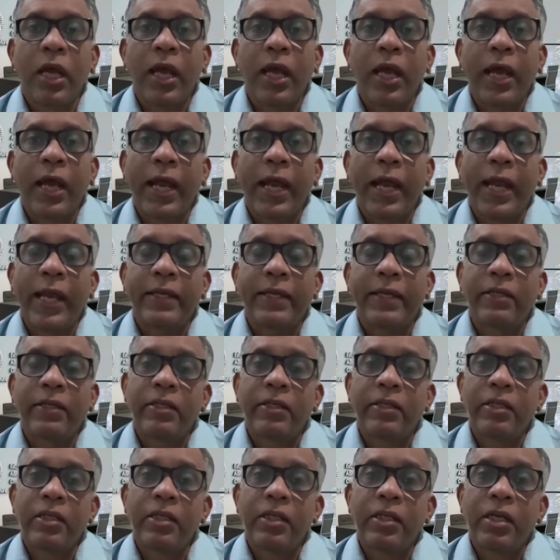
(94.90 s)
and
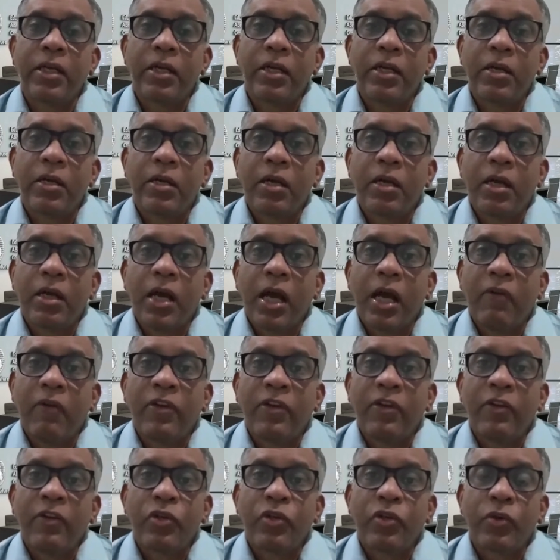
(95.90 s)

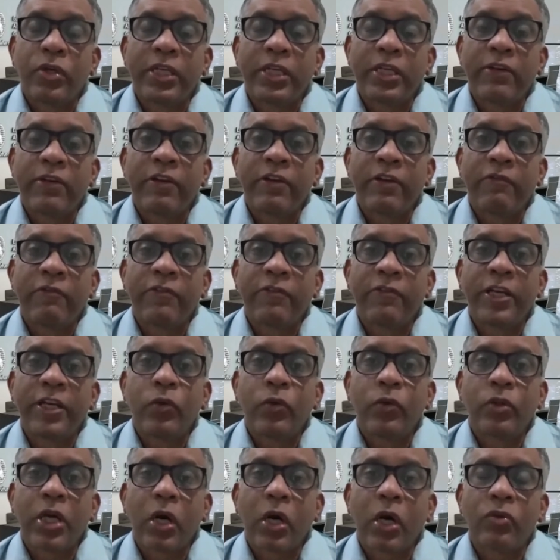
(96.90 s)
we should give it free
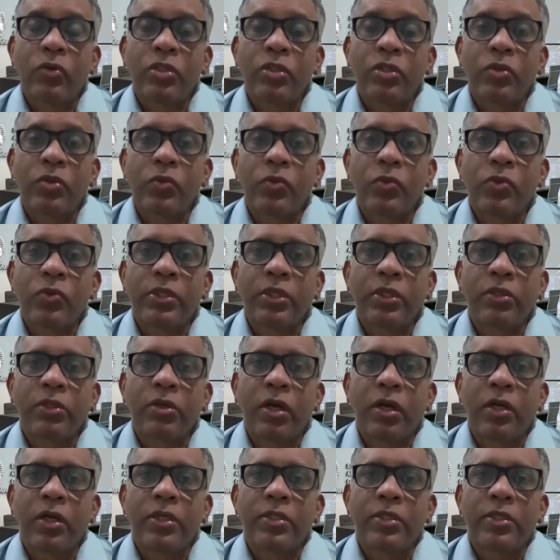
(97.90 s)
to 1,000 schools and
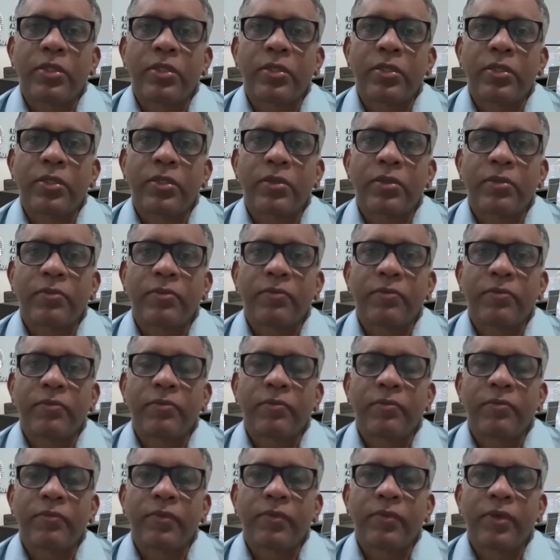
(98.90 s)
colleges.
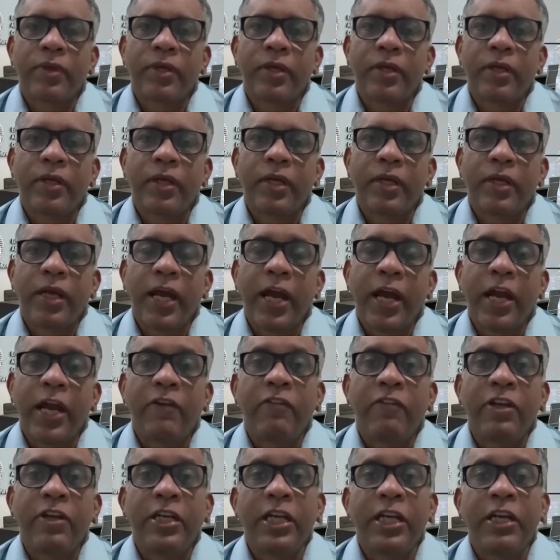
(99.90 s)

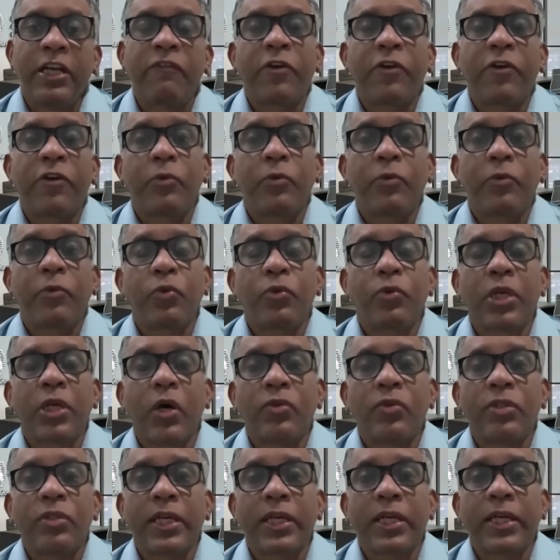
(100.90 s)
And we did from
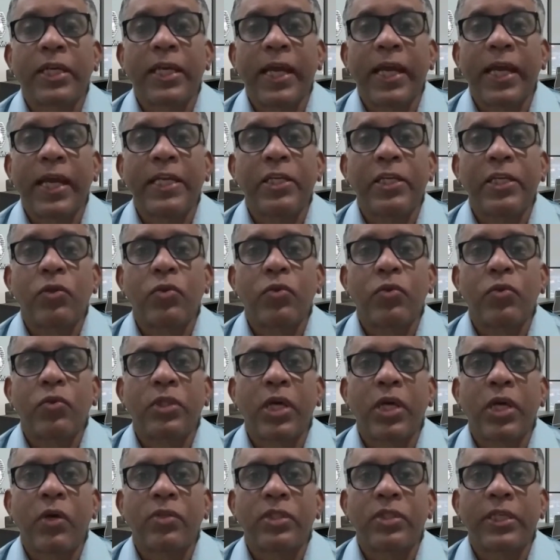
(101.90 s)
2008 to
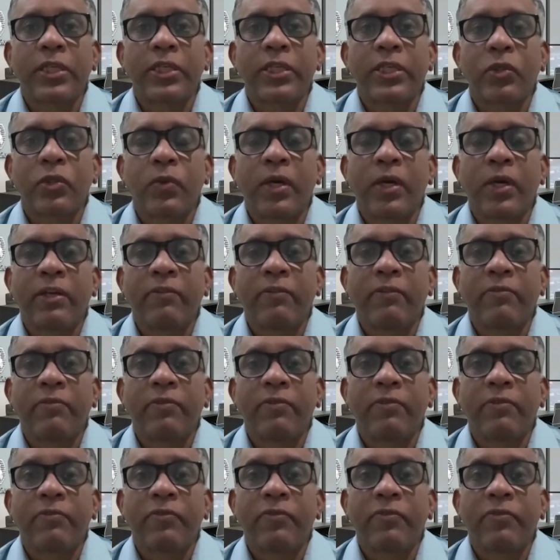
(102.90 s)
2012,
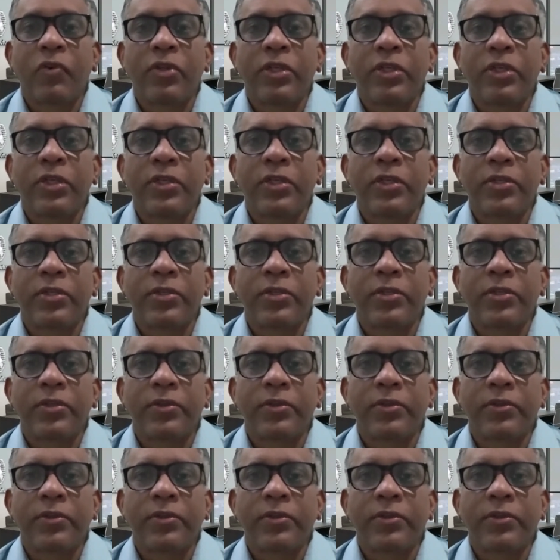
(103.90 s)
for 4 years.